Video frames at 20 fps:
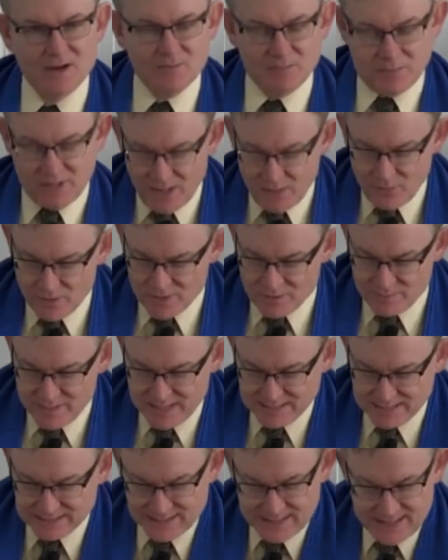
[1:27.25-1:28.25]
But I want to
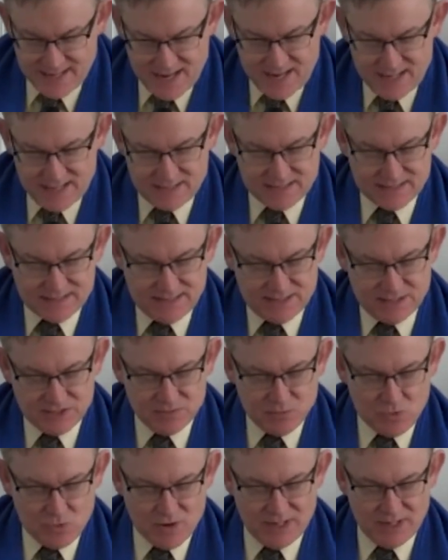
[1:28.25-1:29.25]
make the case this
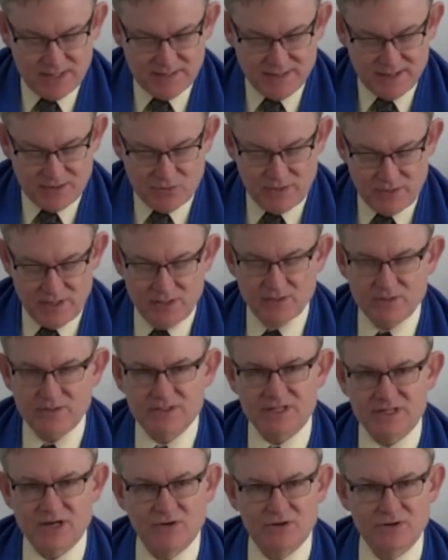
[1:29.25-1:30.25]
morning that we
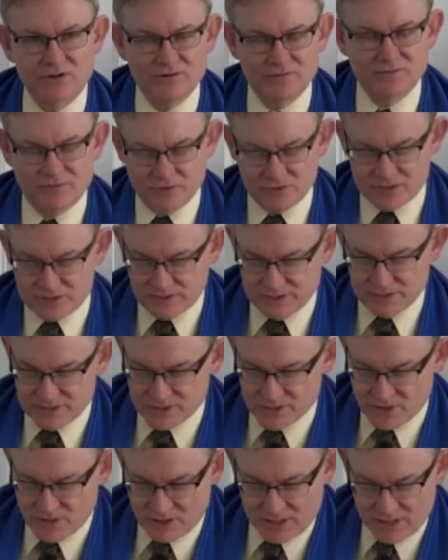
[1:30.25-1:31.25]
Unitarian Universalists
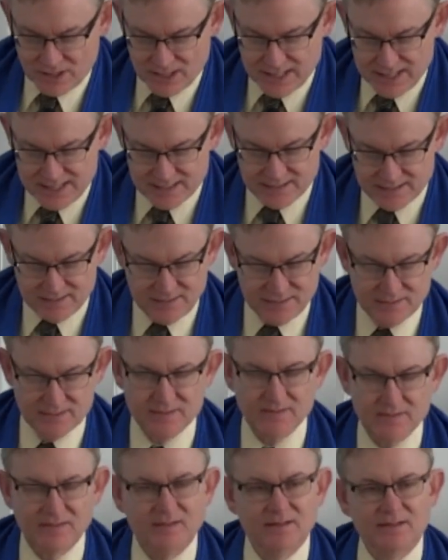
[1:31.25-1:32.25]
are guided
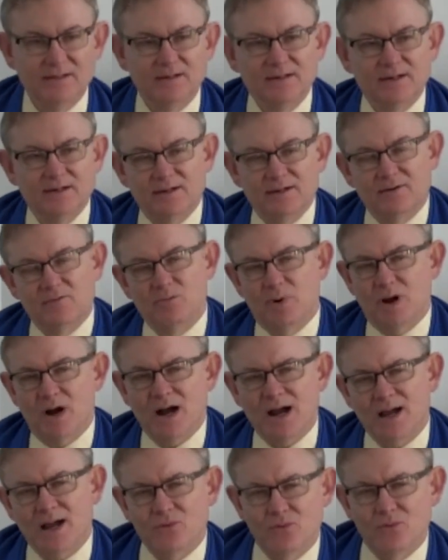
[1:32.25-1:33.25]

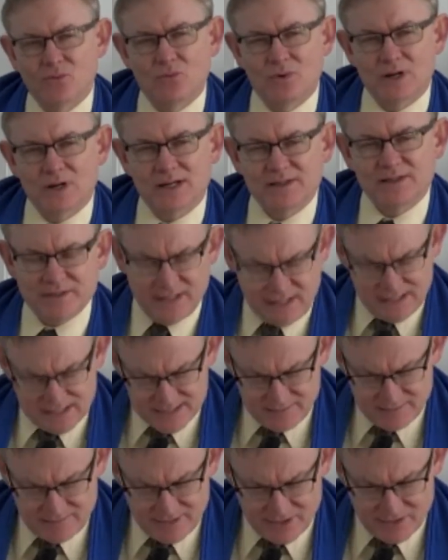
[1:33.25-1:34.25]
by what I think
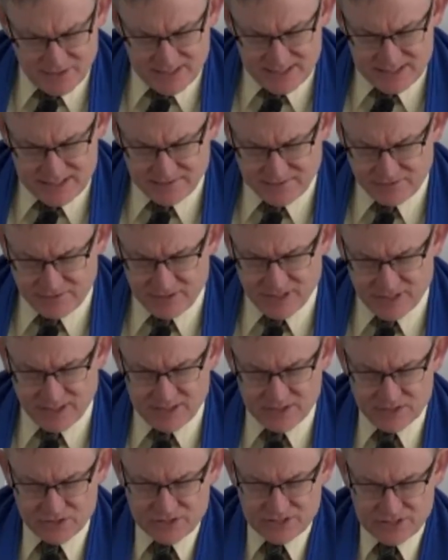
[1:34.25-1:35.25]
is a very different
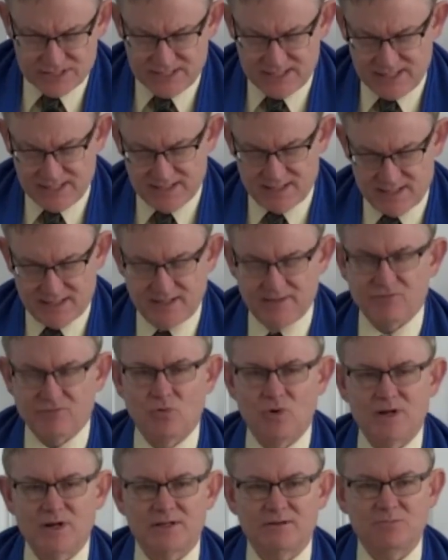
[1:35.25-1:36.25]
understanding of
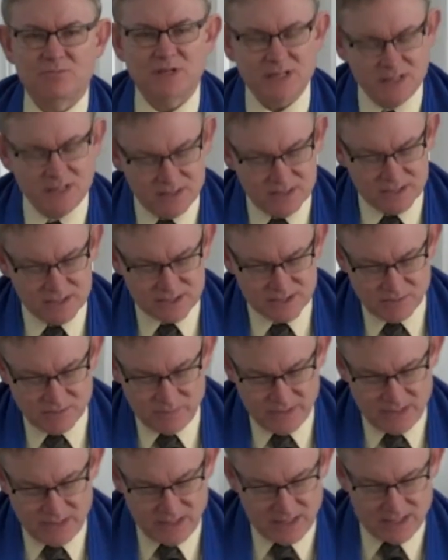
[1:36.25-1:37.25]
what it means to
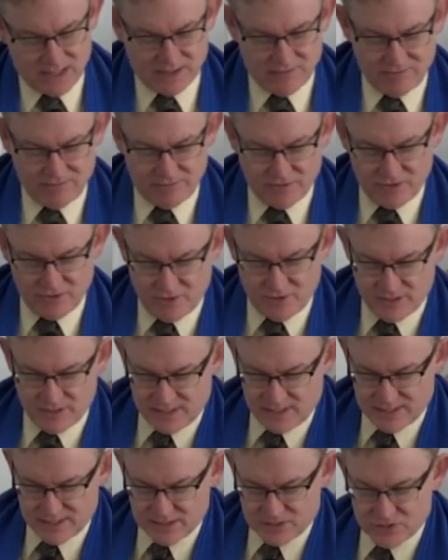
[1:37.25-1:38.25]
be
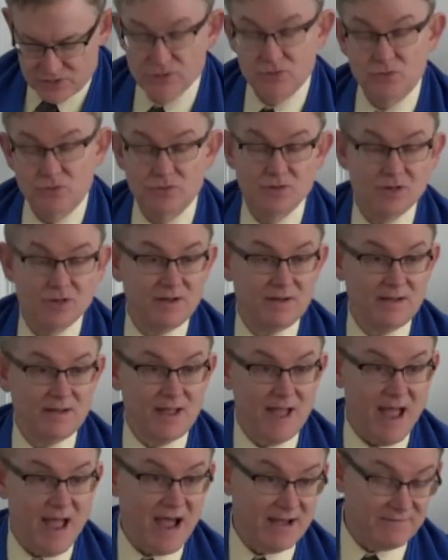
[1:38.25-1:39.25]
converted and to
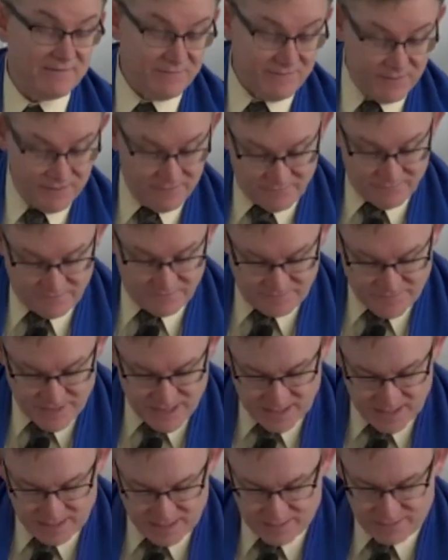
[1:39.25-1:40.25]
have
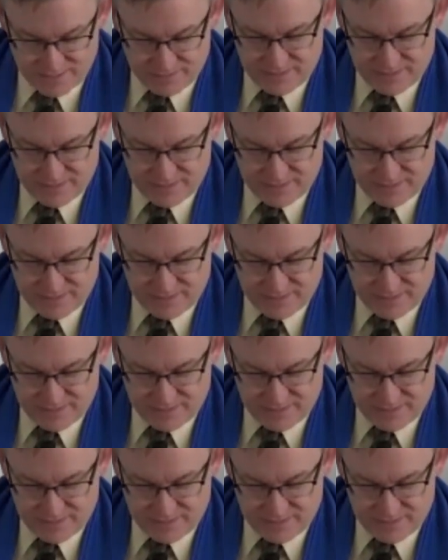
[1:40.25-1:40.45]
faith,